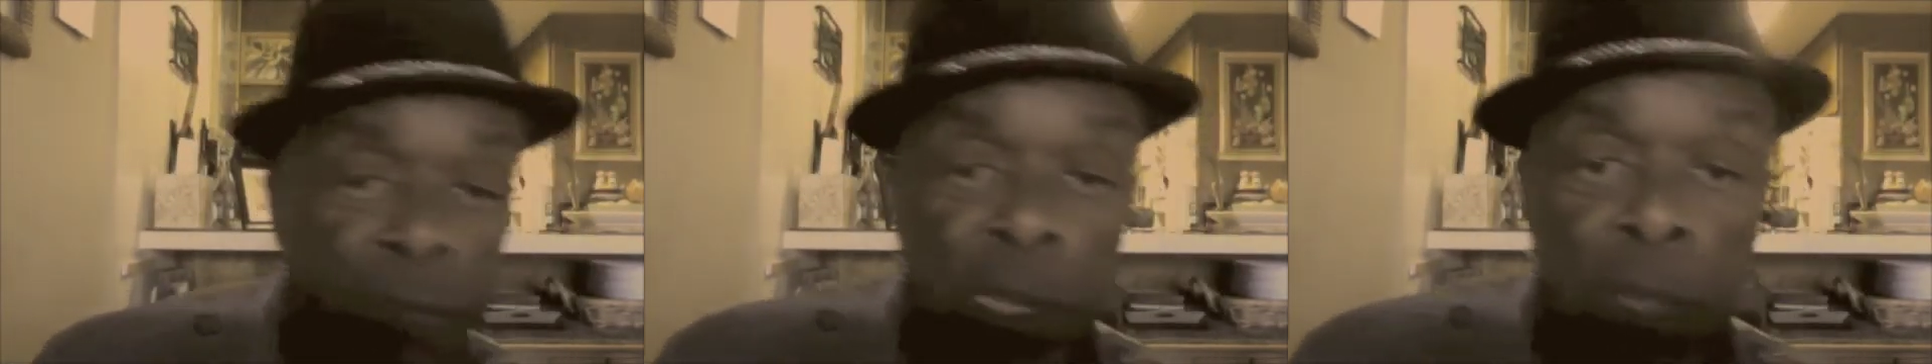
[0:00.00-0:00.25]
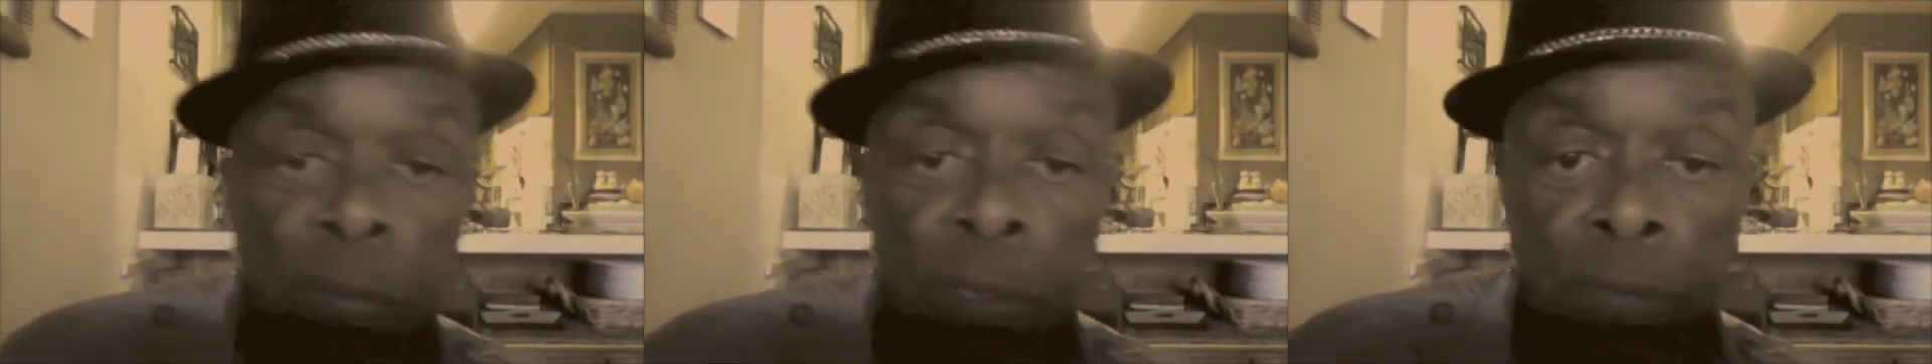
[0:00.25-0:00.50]

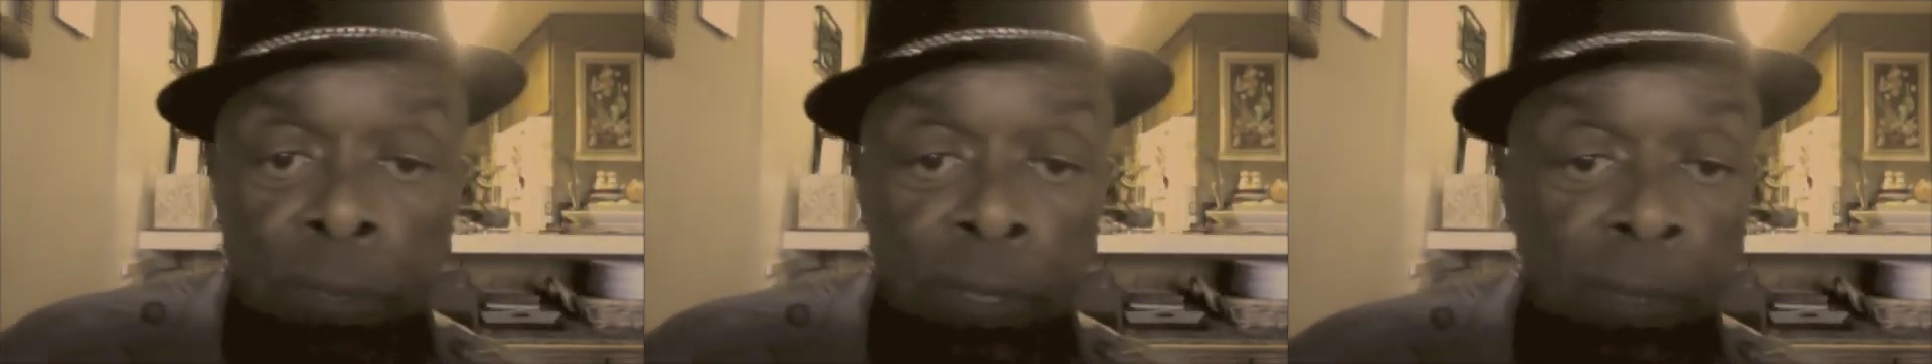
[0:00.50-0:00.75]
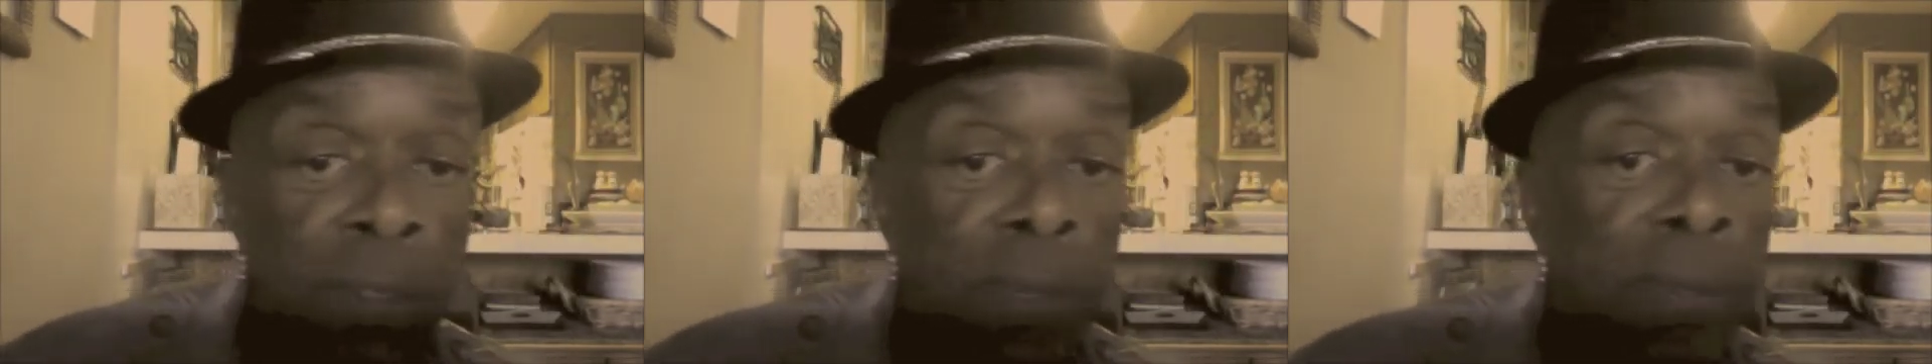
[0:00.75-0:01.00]
anyone's
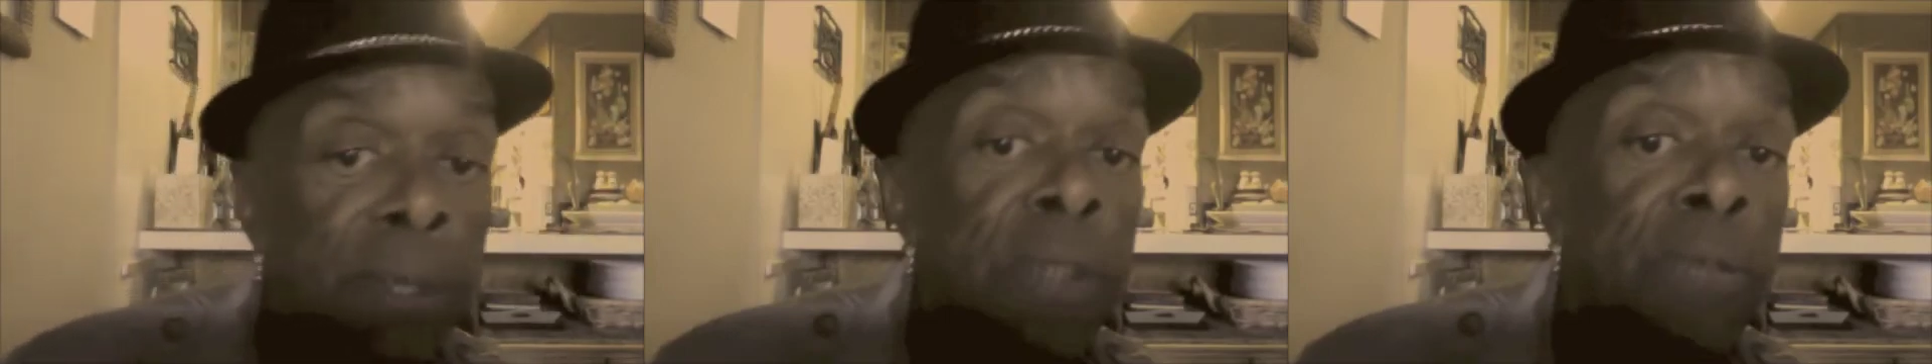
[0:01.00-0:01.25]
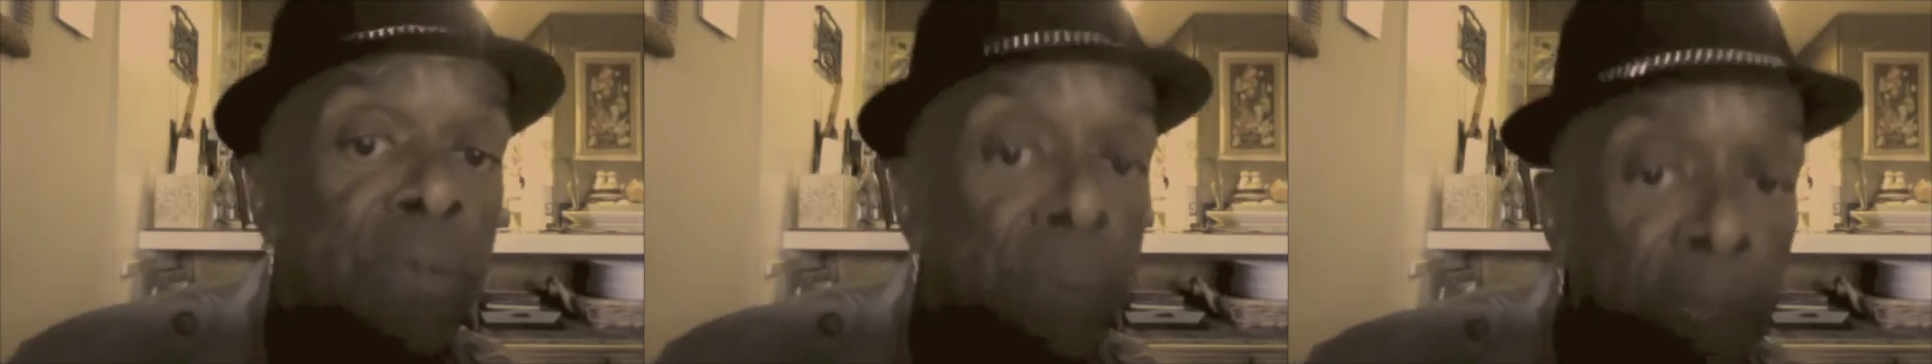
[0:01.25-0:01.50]
forgiveness
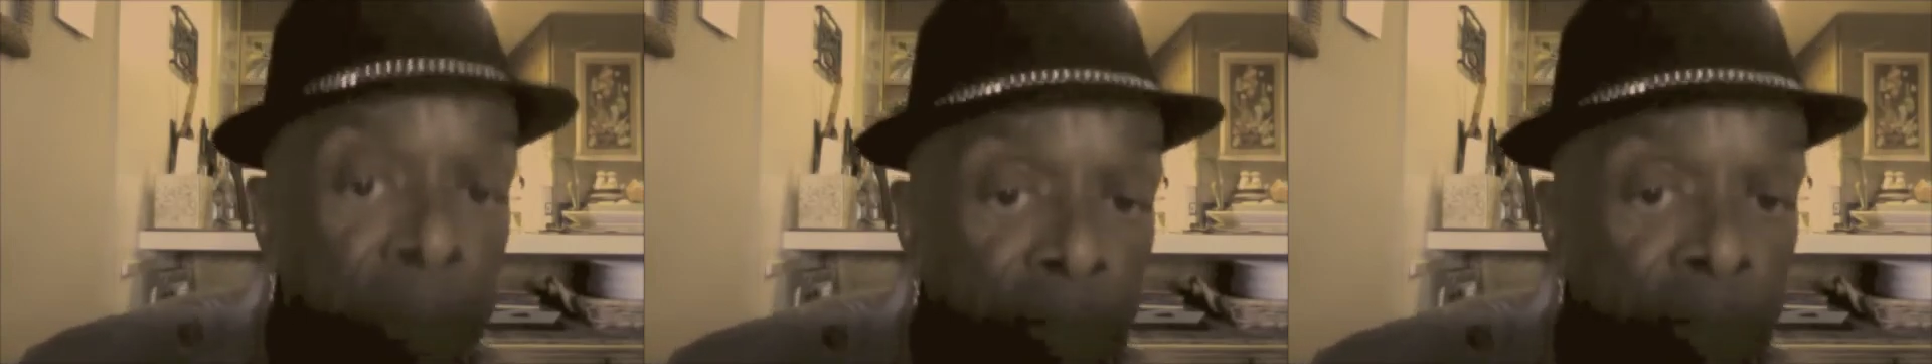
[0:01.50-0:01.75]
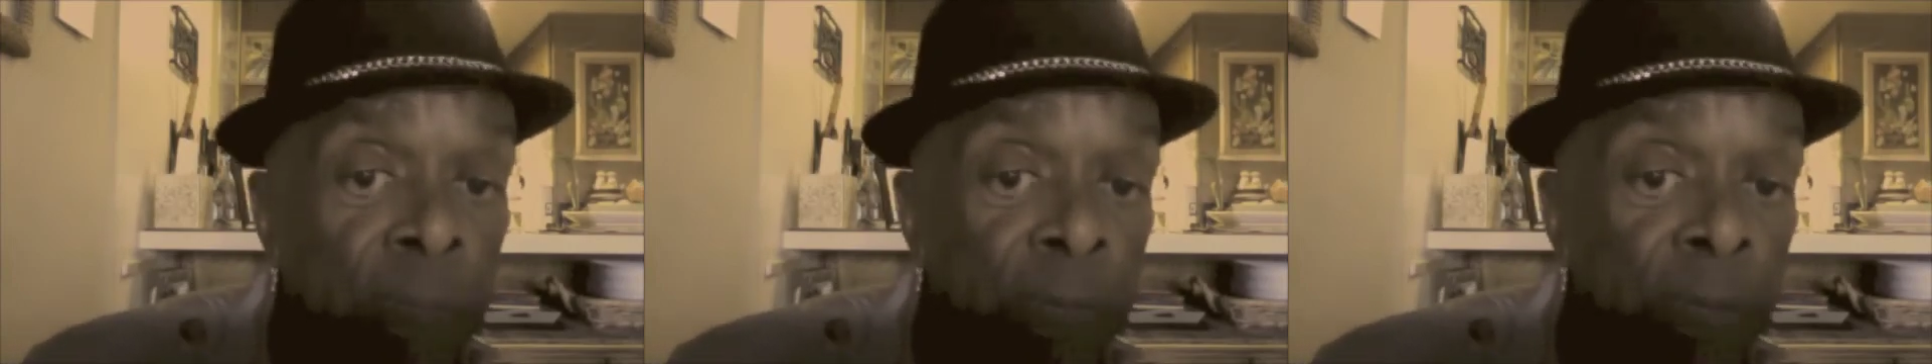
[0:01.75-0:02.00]
because where I'm
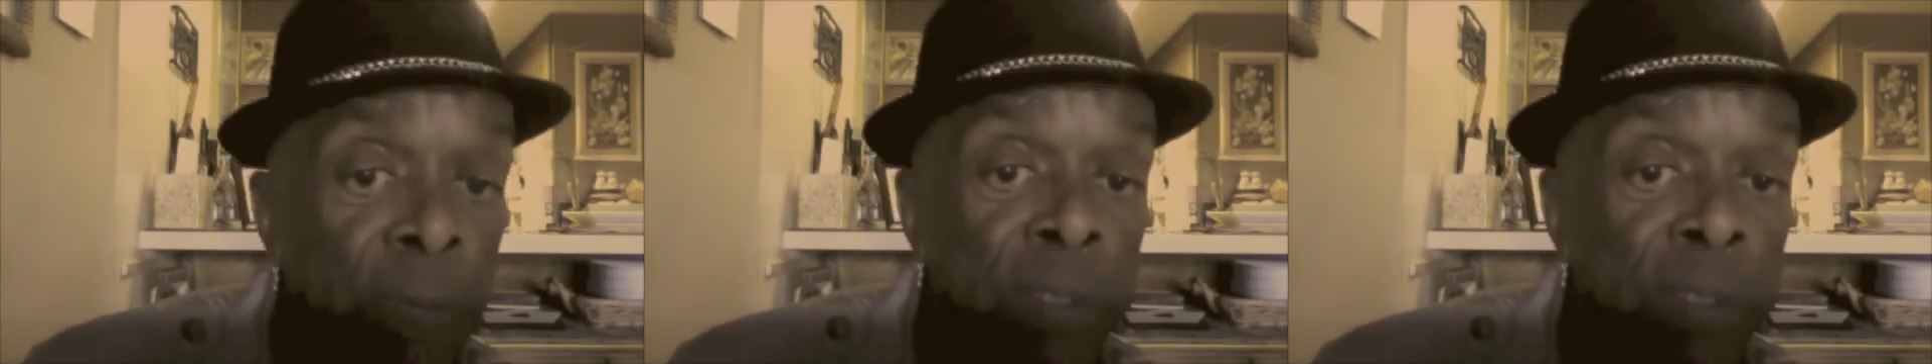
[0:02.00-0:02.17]
coming from